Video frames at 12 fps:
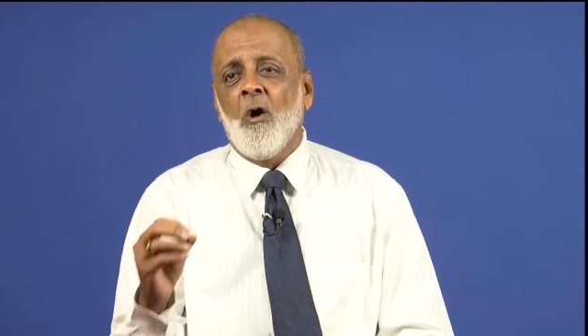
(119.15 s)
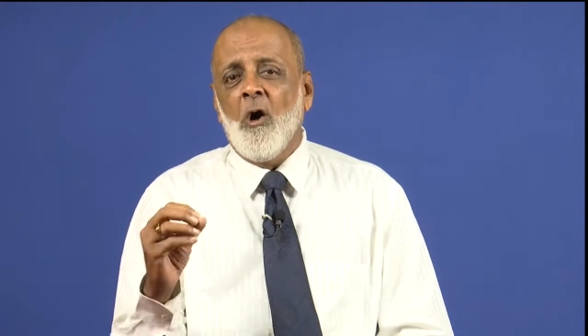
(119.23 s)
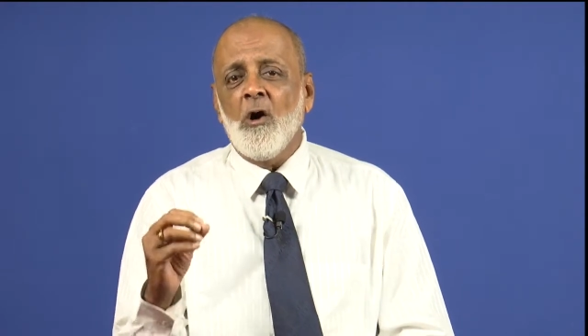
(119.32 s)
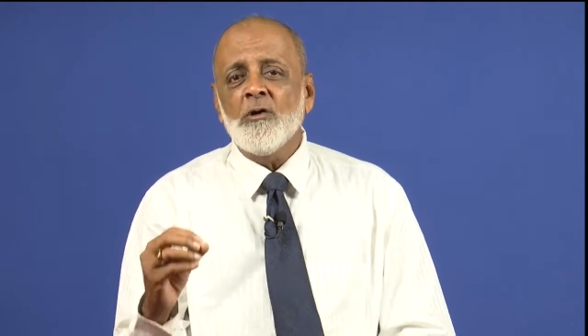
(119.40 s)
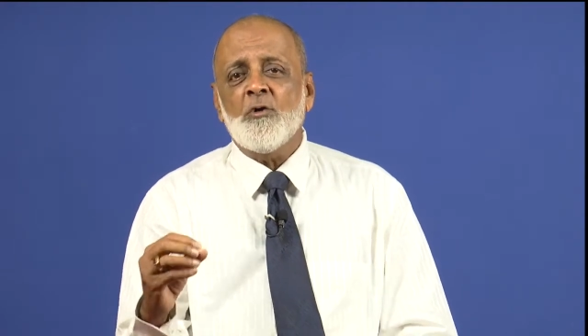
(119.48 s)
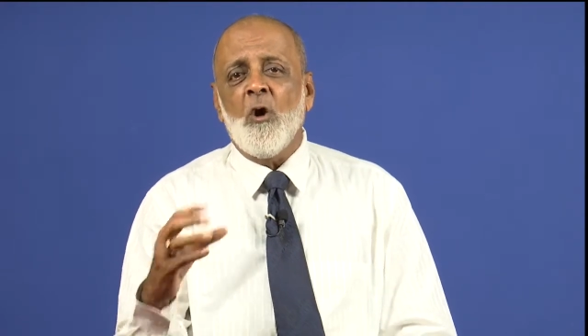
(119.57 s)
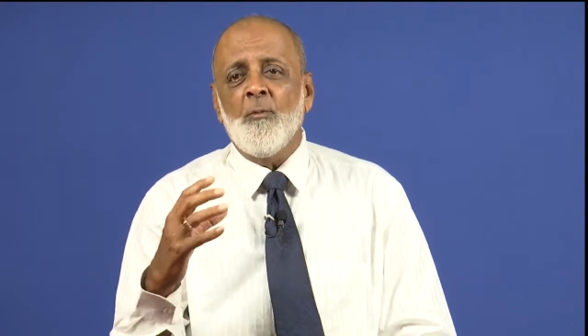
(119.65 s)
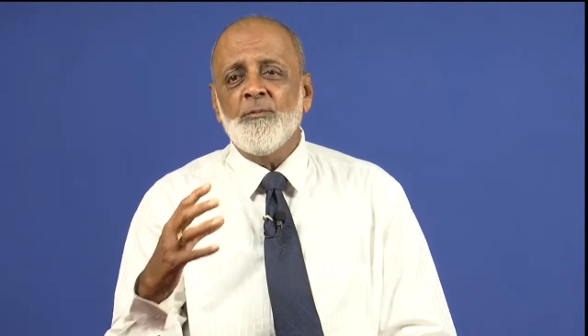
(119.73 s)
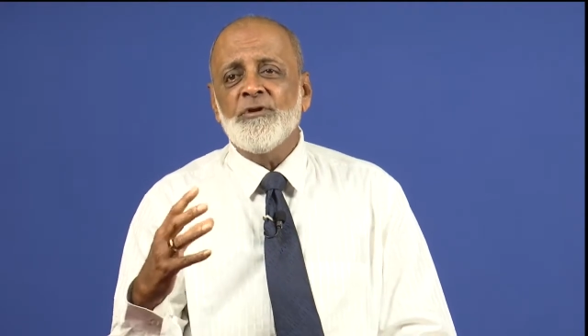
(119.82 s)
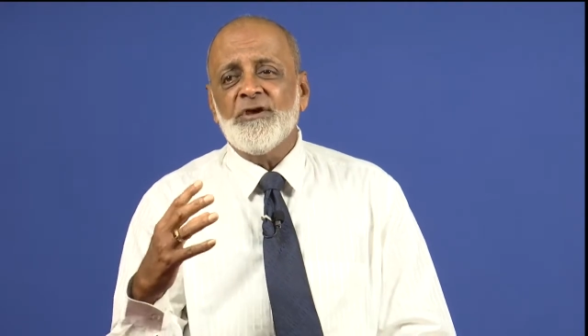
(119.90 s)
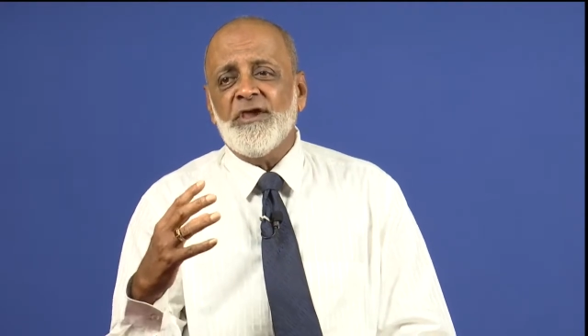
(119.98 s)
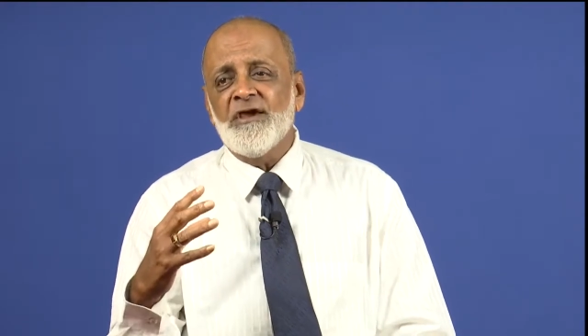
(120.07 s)
All
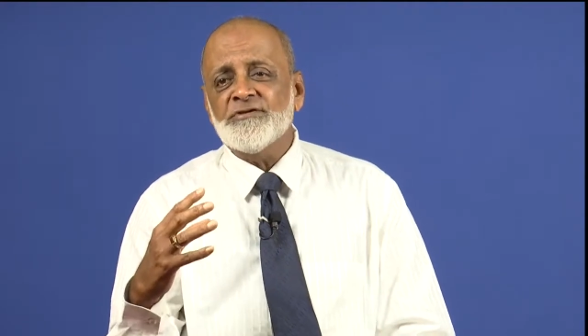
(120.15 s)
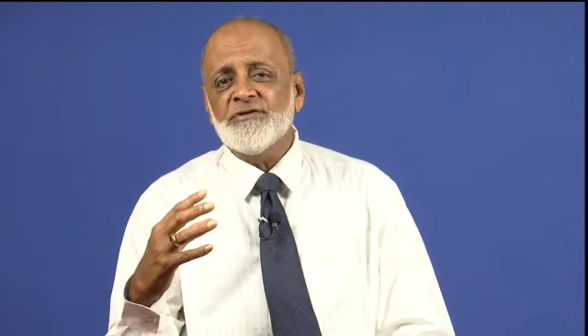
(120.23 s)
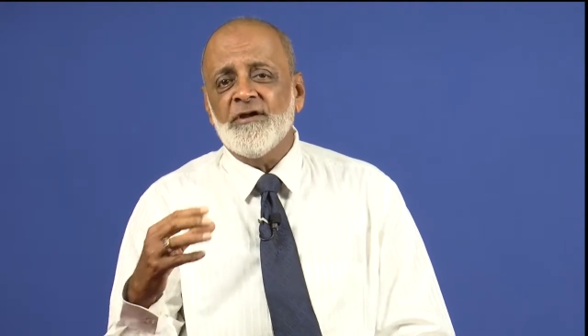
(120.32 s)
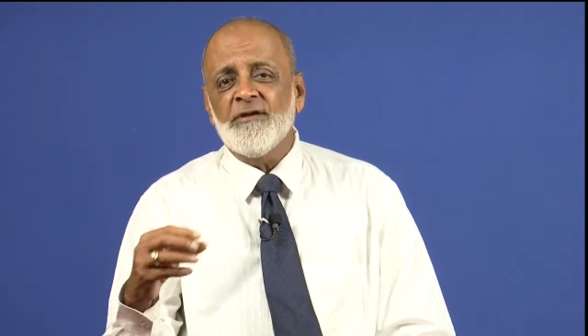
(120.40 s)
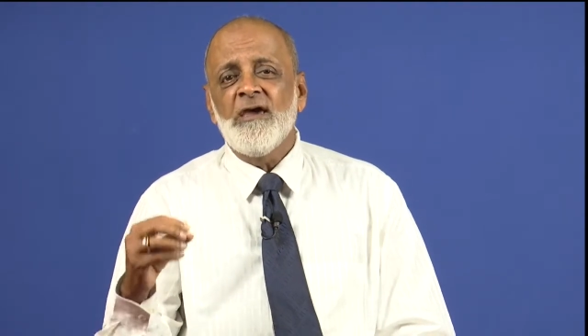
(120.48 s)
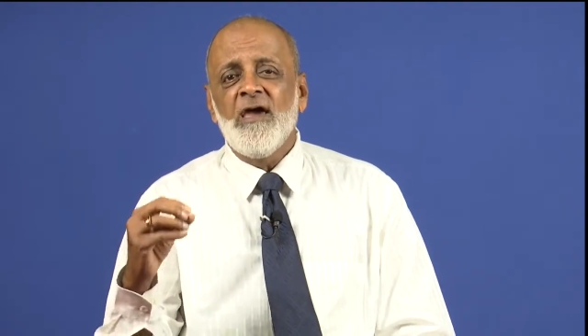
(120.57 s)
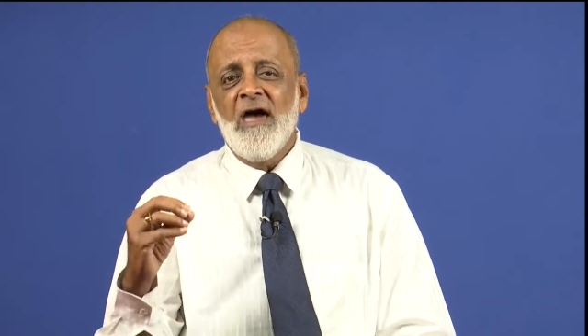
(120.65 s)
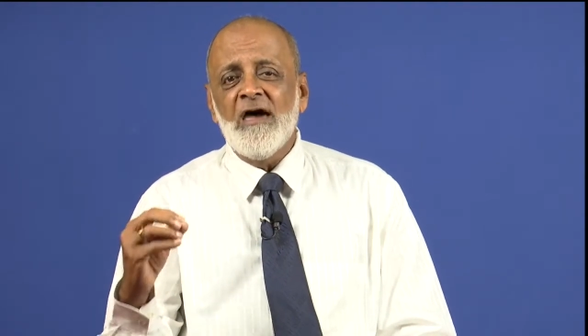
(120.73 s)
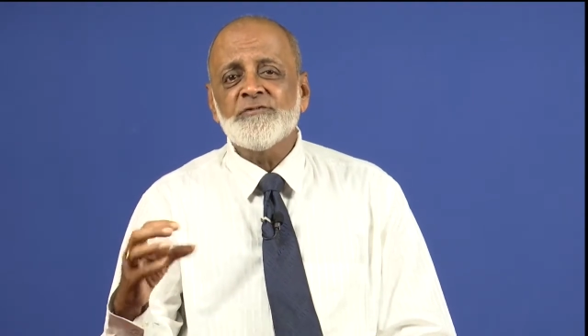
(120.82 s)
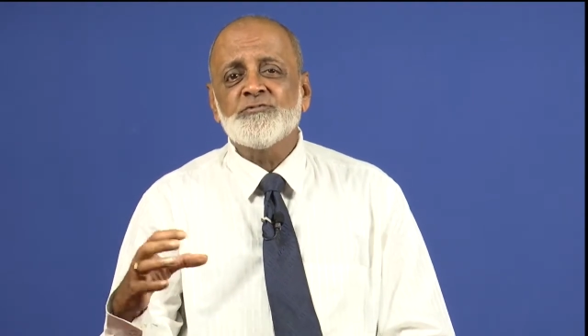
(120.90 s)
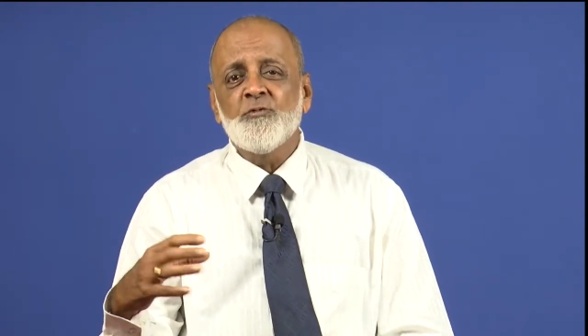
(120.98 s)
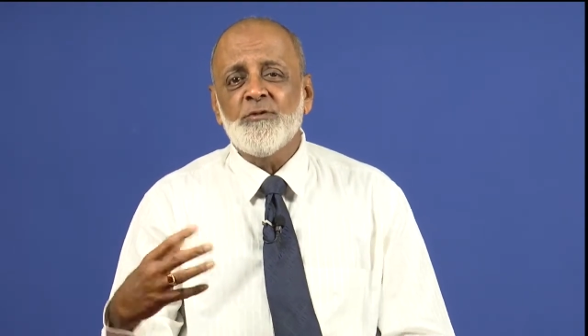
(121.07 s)
communication
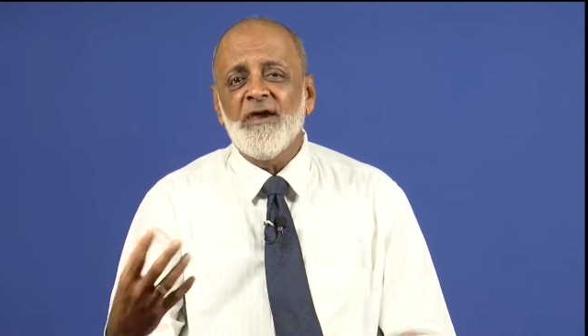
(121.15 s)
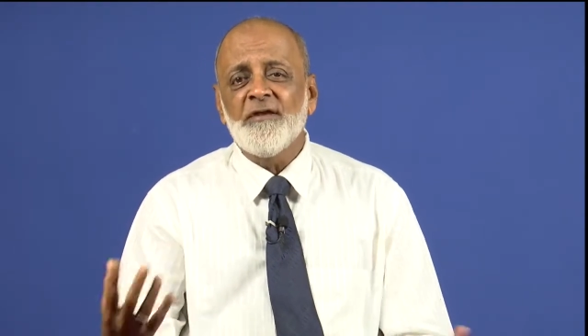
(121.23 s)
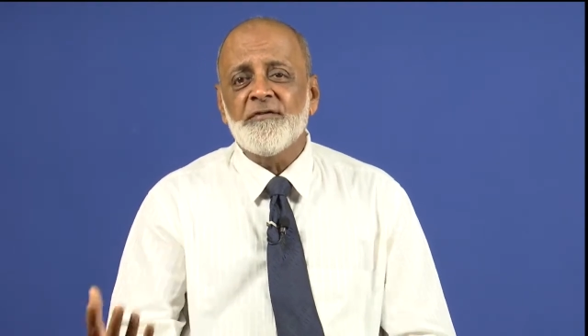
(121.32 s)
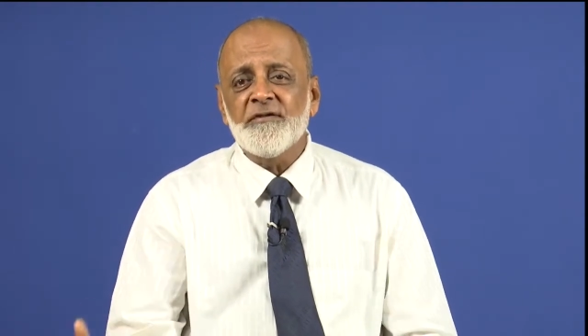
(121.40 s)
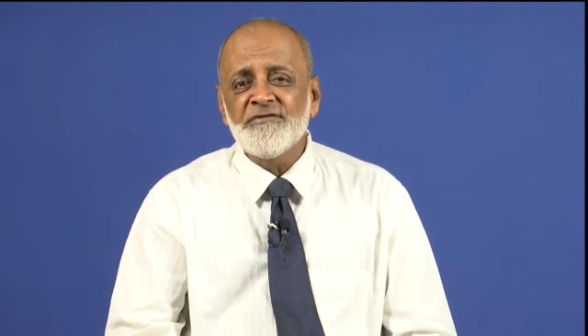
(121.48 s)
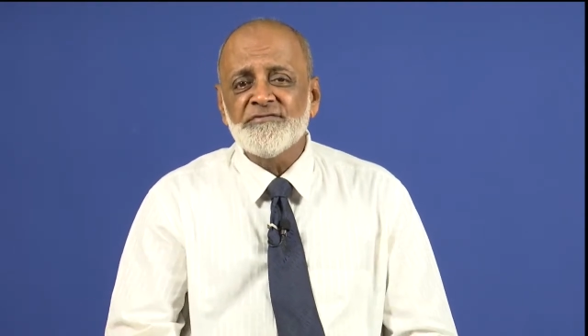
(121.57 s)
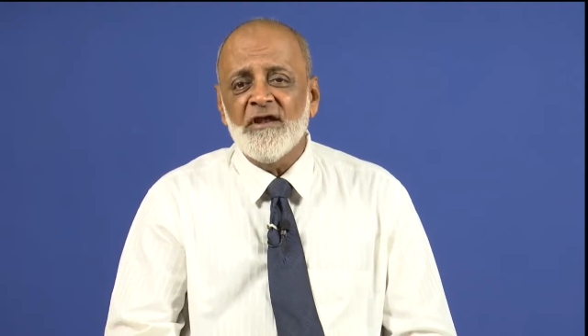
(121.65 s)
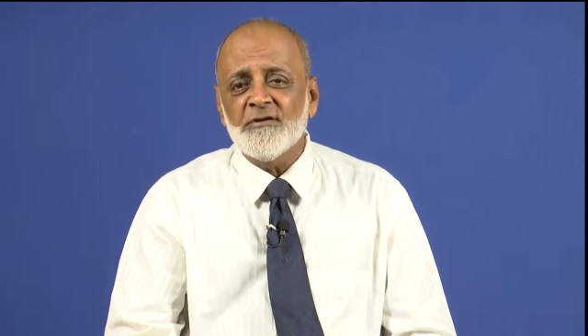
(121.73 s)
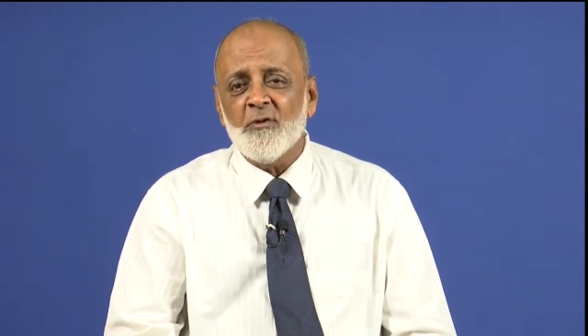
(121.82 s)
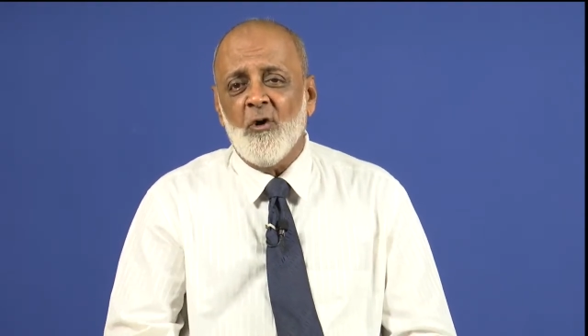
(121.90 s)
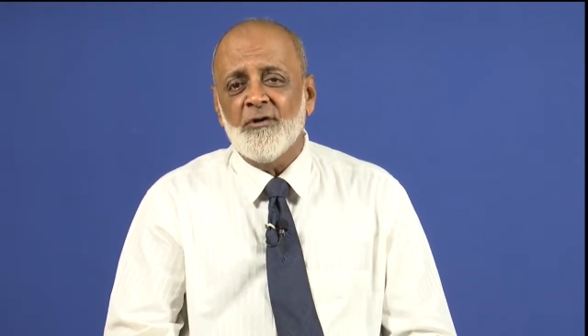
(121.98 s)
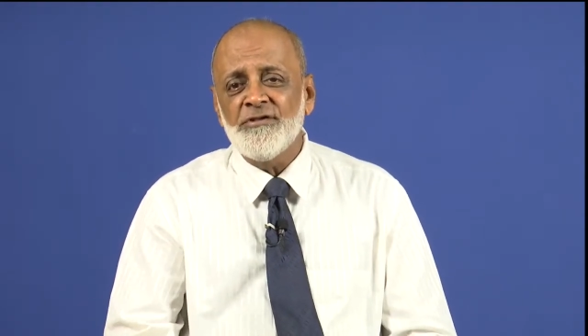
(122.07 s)
has to get
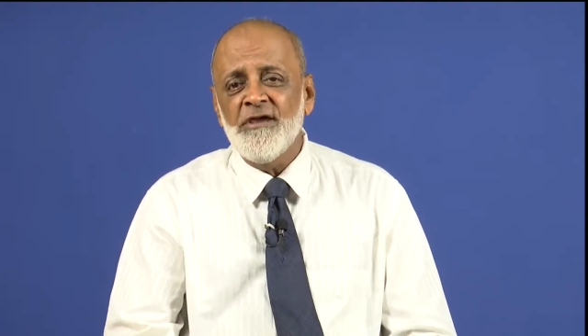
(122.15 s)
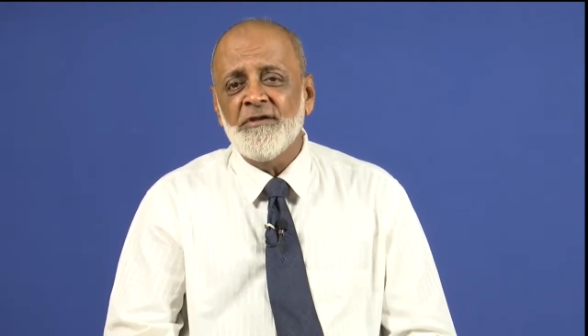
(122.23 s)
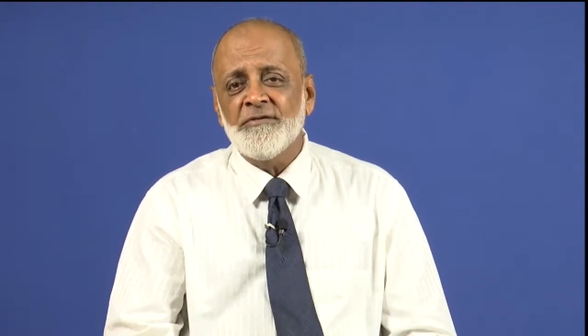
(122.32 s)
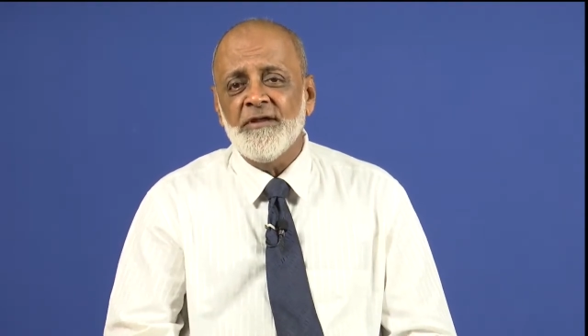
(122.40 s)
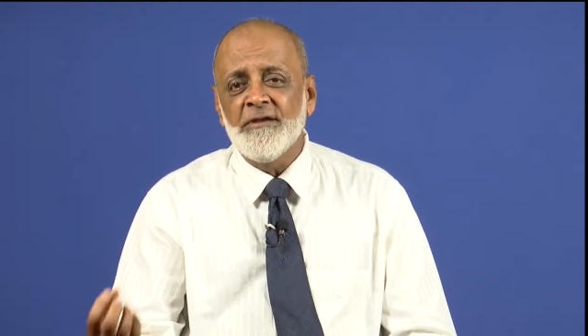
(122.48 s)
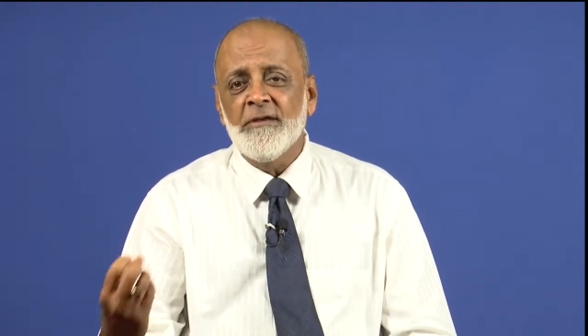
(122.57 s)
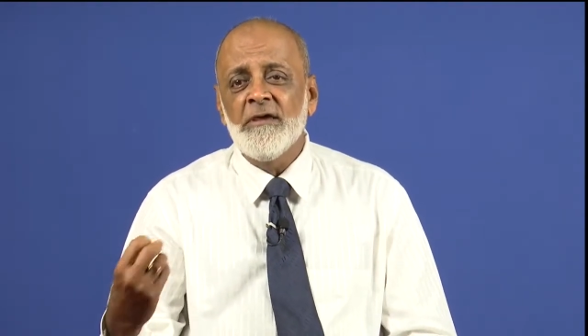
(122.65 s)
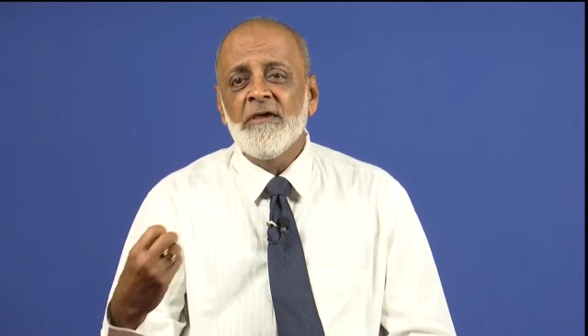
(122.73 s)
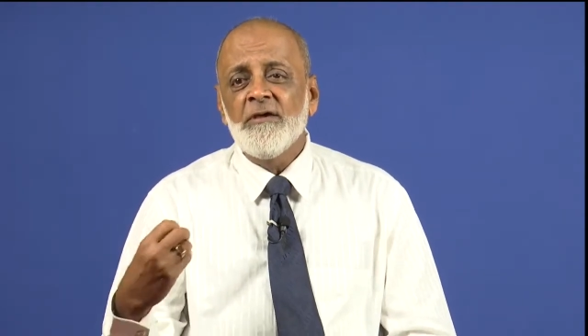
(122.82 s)
result oriented.